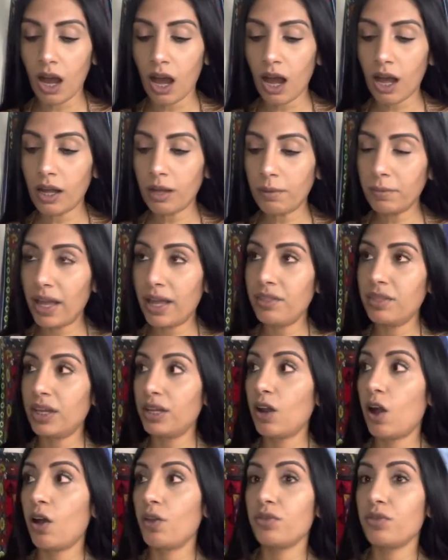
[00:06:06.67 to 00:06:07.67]
And
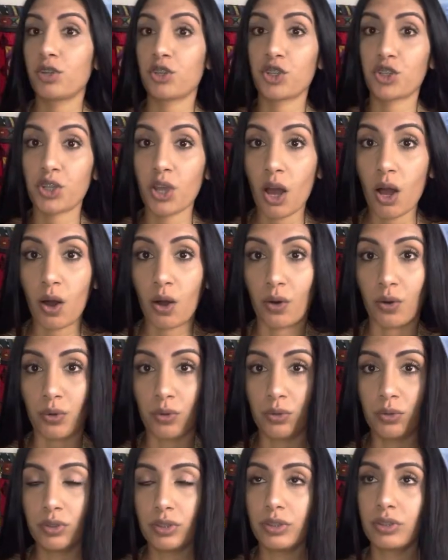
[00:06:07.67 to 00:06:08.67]
then on the
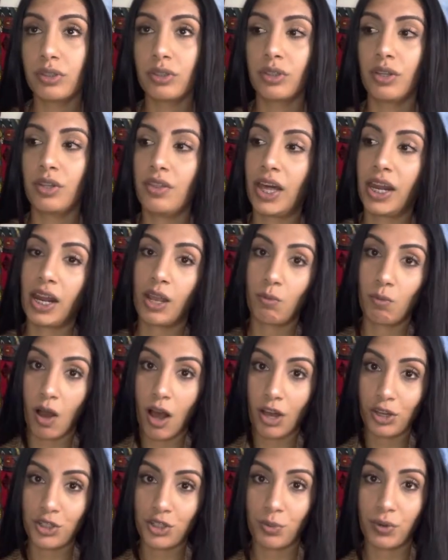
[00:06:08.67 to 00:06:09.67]
show that I
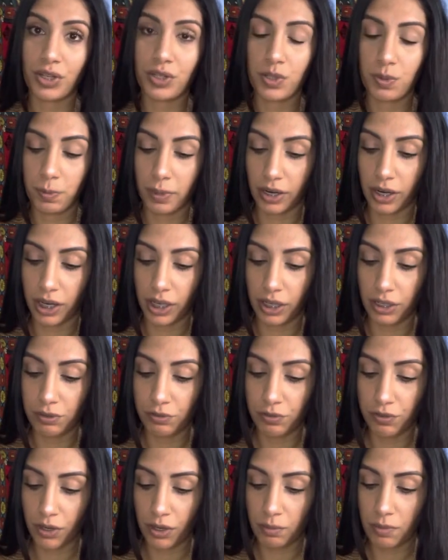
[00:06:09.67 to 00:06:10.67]
watched where Spirit
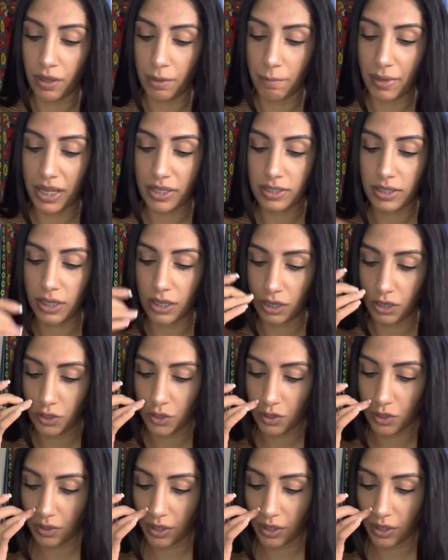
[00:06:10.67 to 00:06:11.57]
confirmed the message,